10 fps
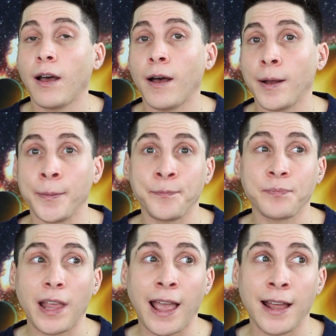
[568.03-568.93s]

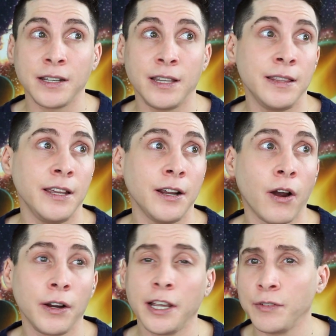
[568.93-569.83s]
And then they
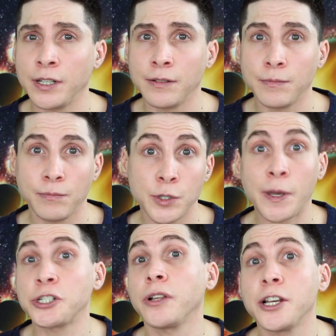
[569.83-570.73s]
are given
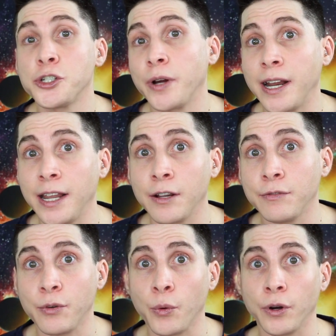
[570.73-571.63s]
specialized
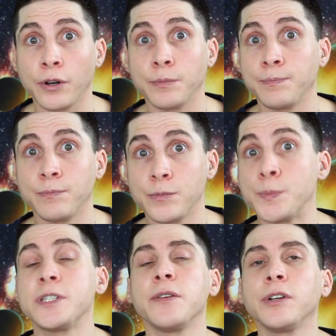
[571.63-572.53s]
training for
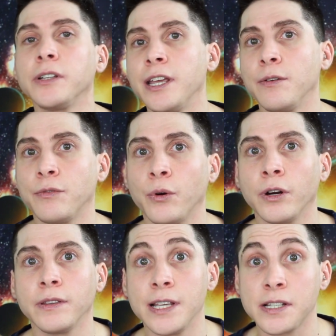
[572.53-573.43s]
specifically
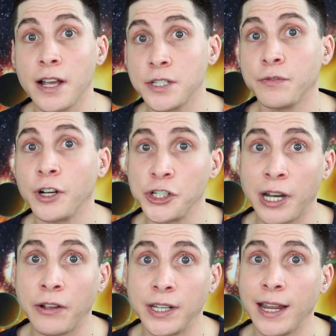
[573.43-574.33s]
for these kinds of
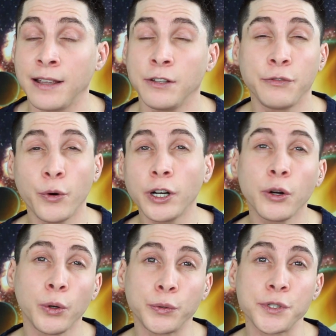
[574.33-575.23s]
functionality. And the four
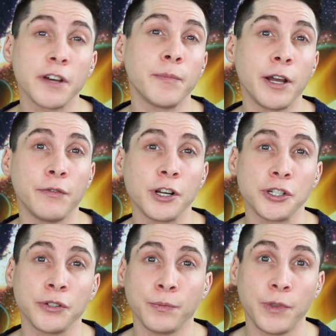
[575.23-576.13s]
goals of
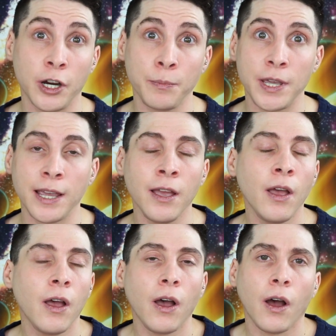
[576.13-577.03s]
myofunctional therapy
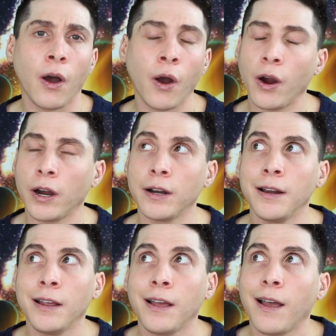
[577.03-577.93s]

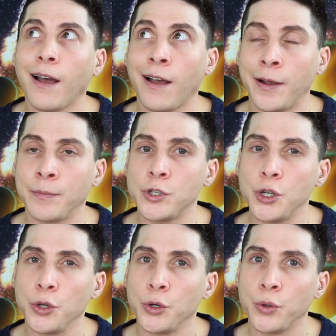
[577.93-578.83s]
are
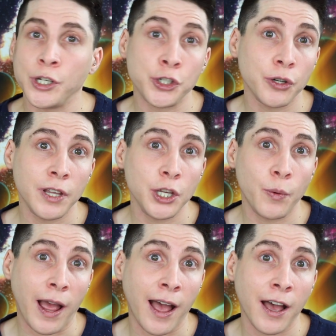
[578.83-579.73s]
to ensure that
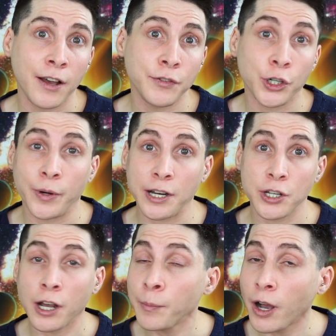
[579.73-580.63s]
you have the
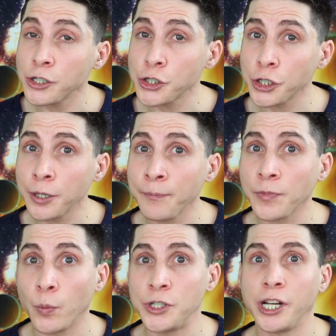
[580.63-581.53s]
correct tongue posture,
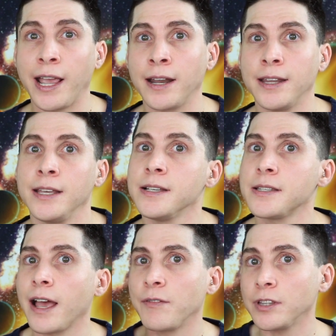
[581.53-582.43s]
which again
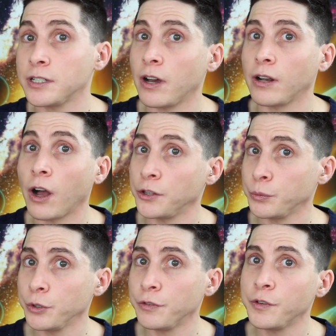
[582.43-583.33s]
is having the tongue on
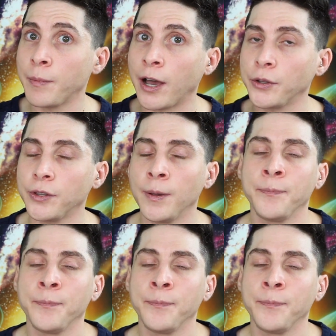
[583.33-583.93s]
the roof of the mouth,